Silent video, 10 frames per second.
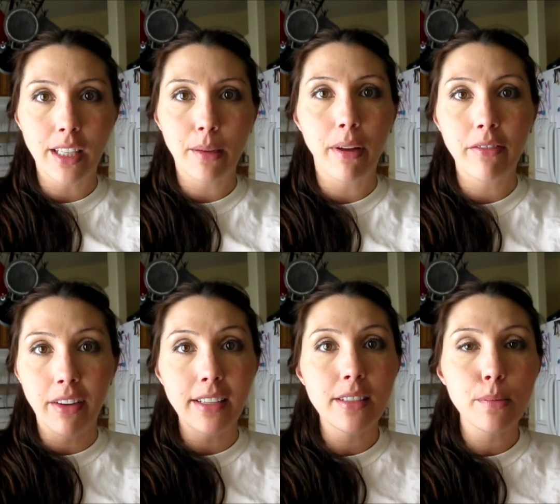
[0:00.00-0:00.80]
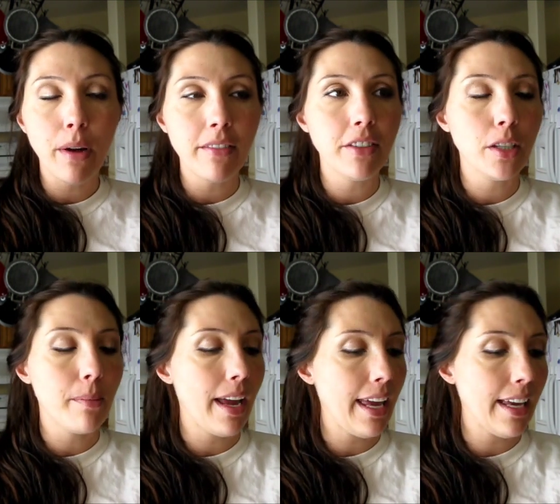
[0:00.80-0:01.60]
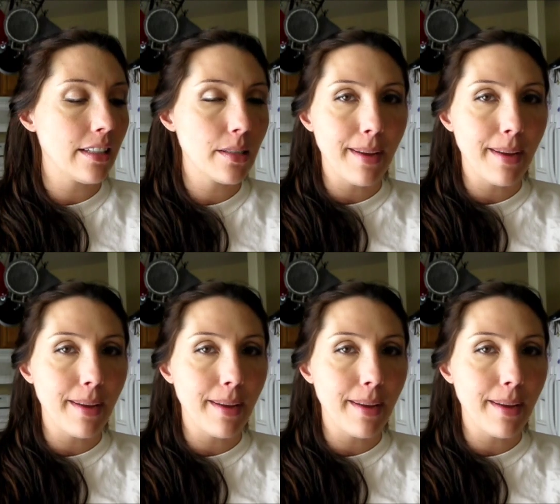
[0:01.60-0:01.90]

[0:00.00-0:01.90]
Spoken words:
Like my face is puffier, my hands,